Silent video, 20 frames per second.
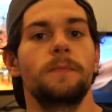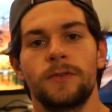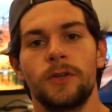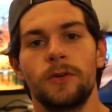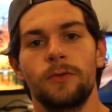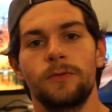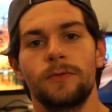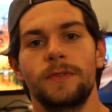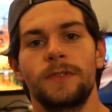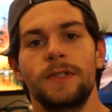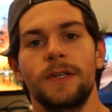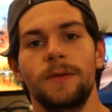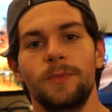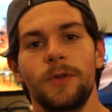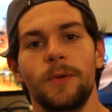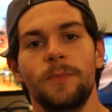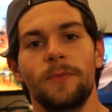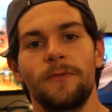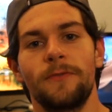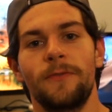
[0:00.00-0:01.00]
So tip
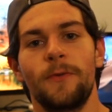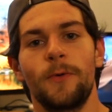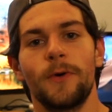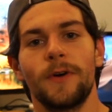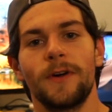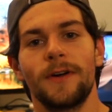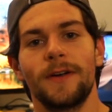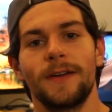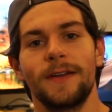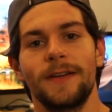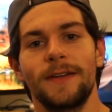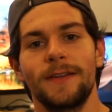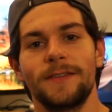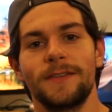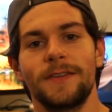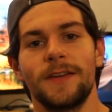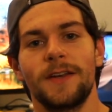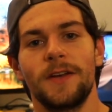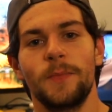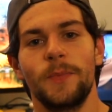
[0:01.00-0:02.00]
number 4
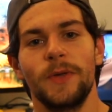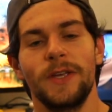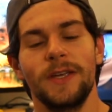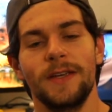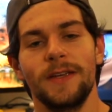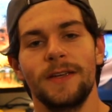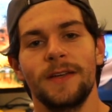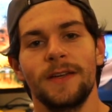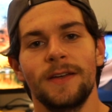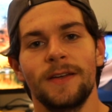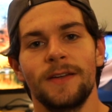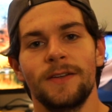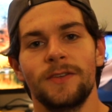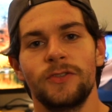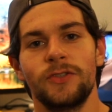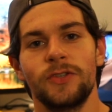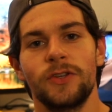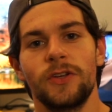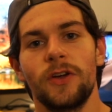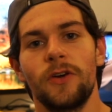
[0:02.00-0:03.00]
is going to be
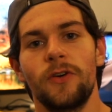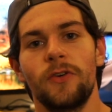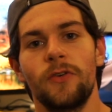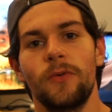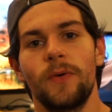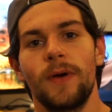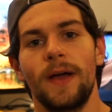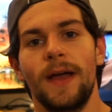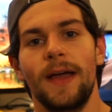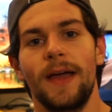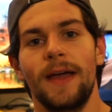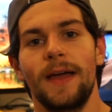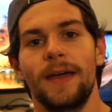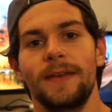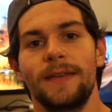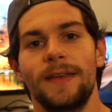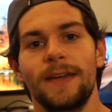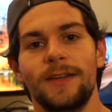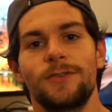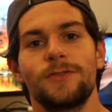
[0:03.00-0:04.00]
to go
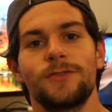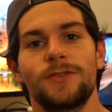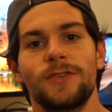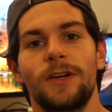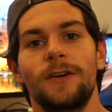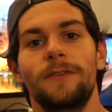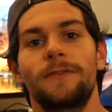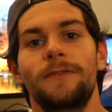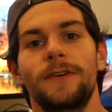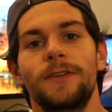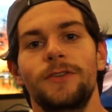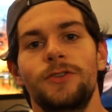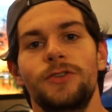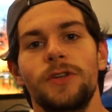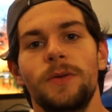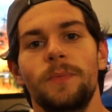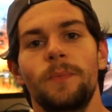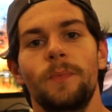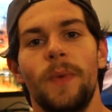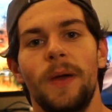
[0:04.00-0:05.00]
and get yourself a
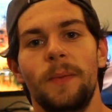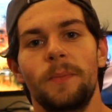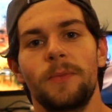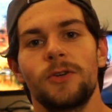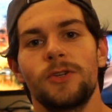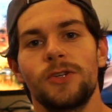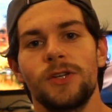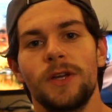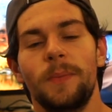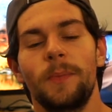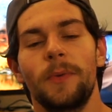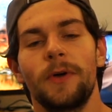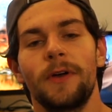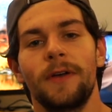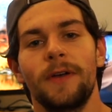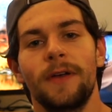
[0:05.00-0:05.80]
gym membership.